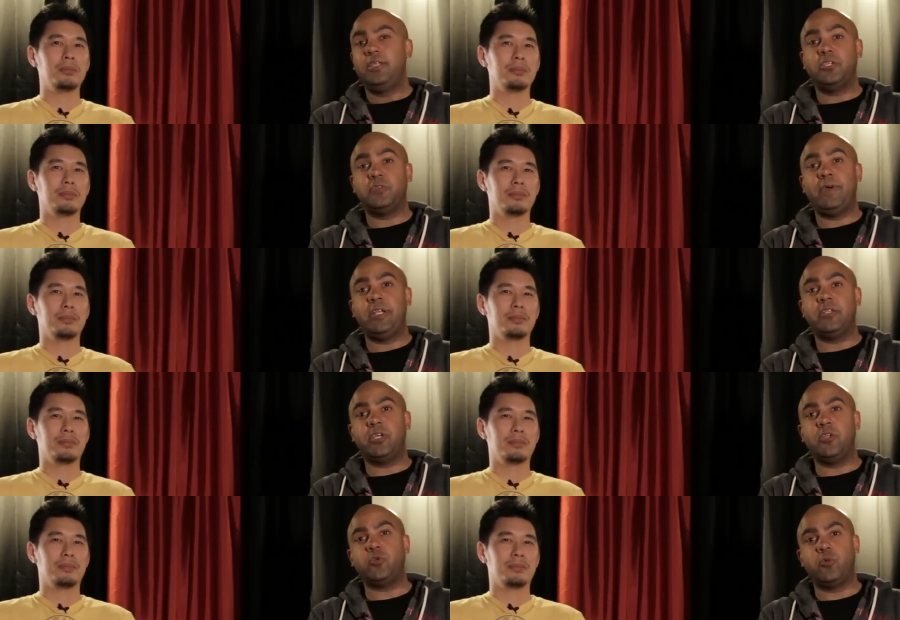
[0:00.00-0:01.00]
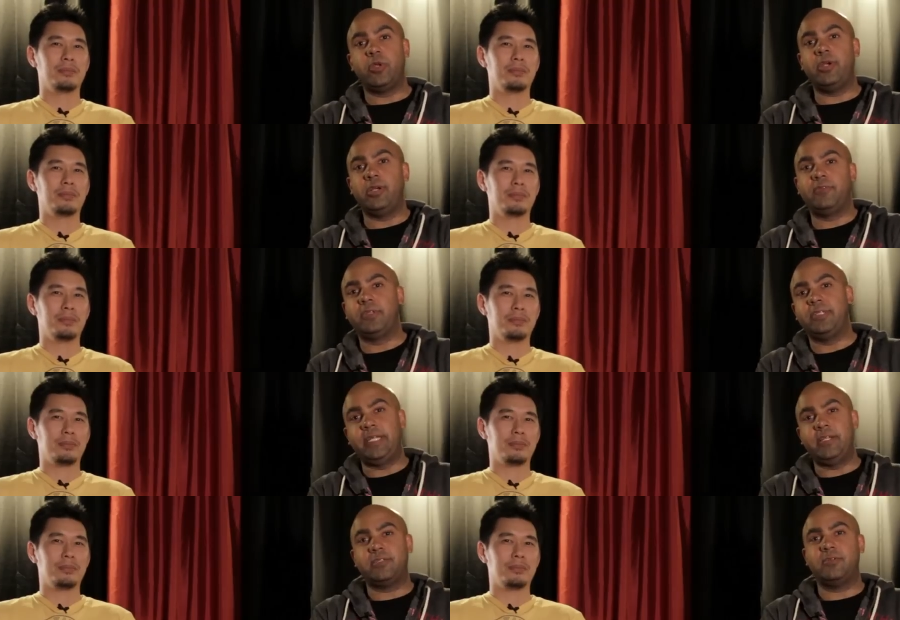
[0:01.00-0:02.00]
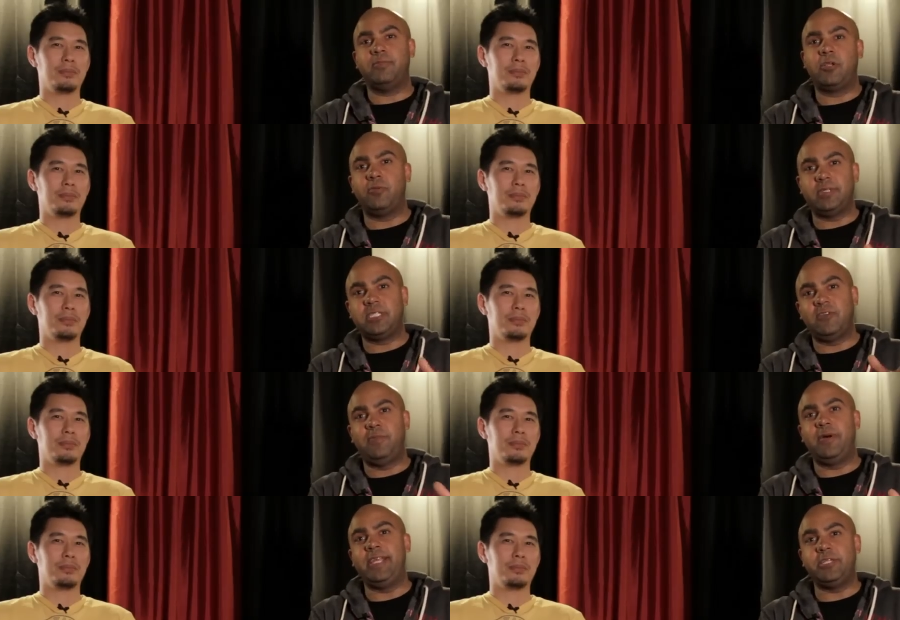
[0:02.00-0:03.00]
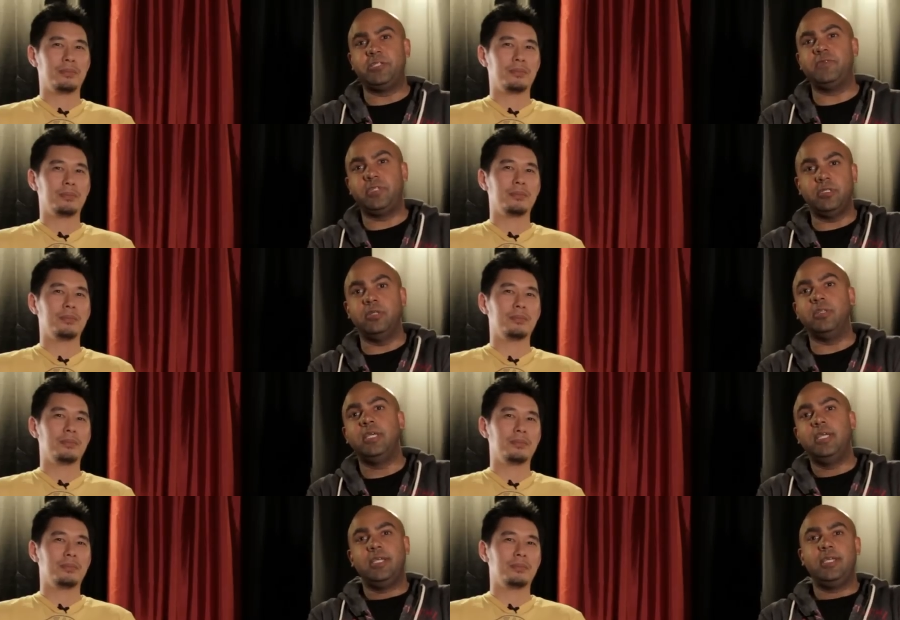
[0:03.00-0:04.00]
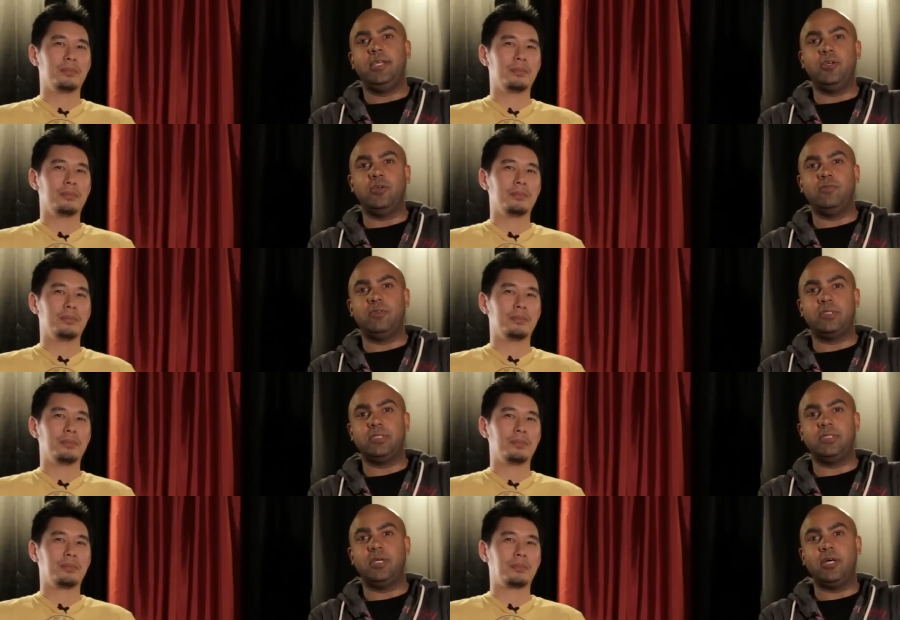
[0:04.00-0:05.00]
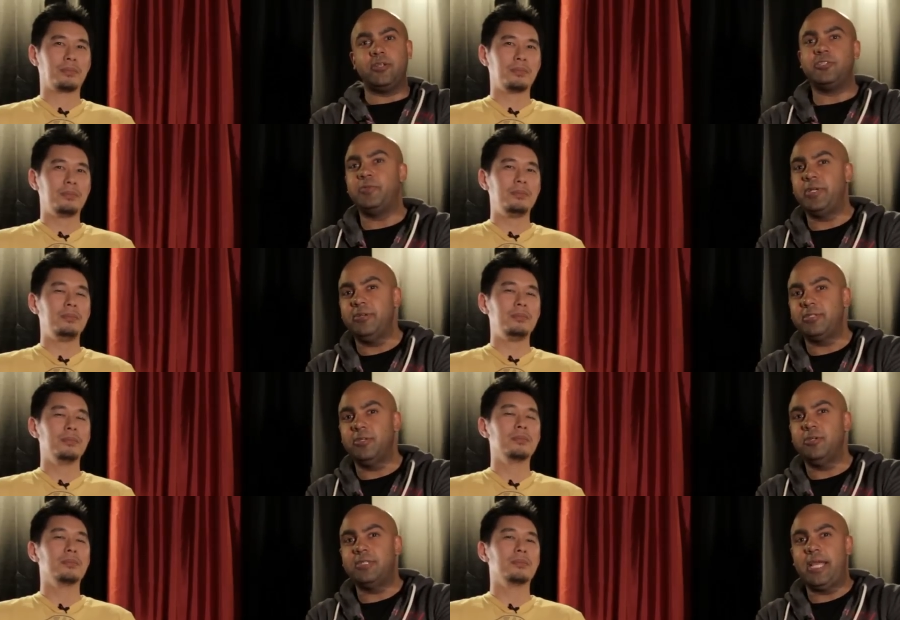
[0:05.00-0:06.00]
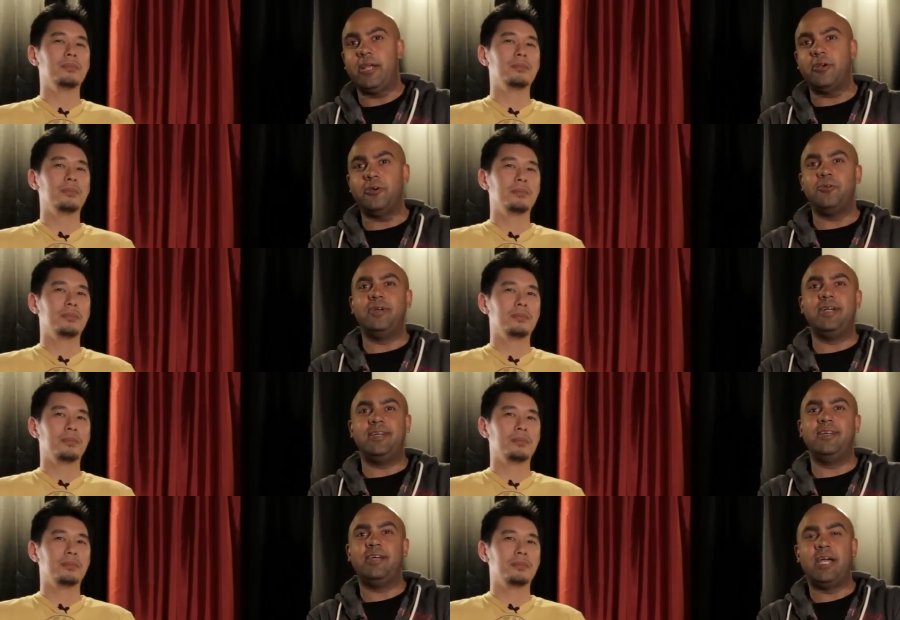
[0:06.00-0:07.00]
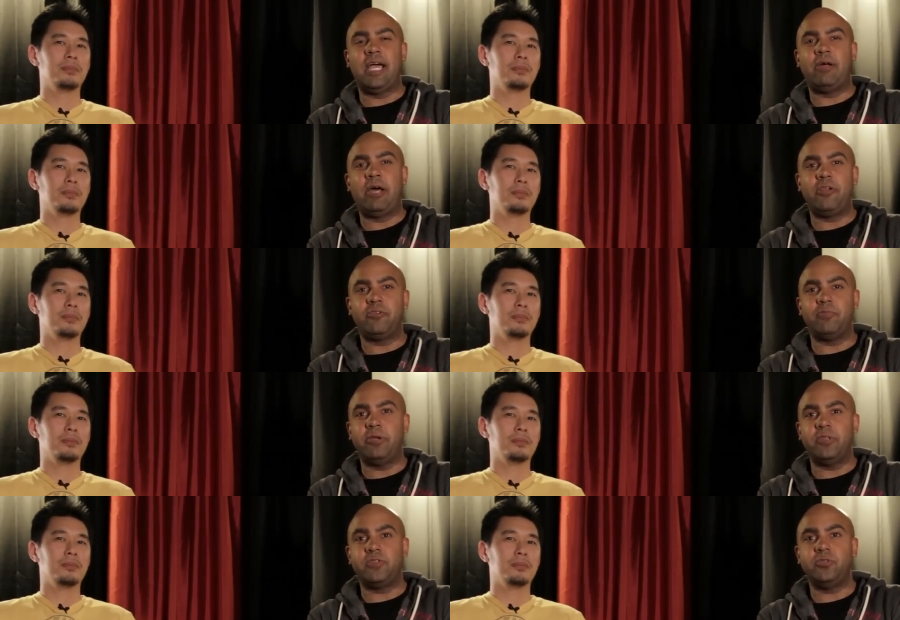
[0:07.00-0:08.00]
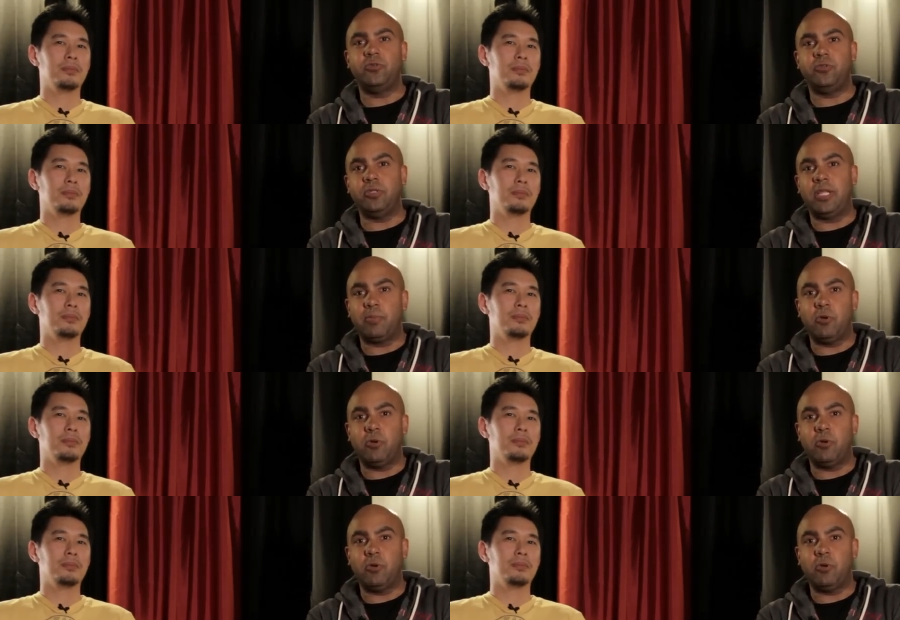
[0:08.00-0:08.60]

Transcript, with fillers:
Speaker 1: You also find us on Twitter. Talk to Dennis or Michael and myself about Agents of S.H.I.E.L.D., you know, versus other superhero shows. Arrow, how do you compare the two? Do you like